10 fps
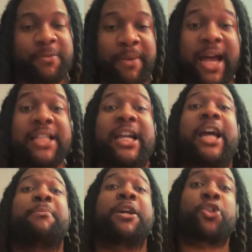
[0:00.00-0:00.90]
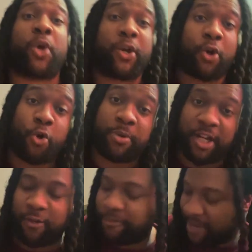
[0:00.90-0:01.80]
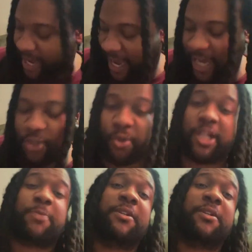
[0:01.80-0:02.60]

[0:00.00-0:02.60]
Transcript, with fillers: up this box. I gotta make sure I don't open it up with my address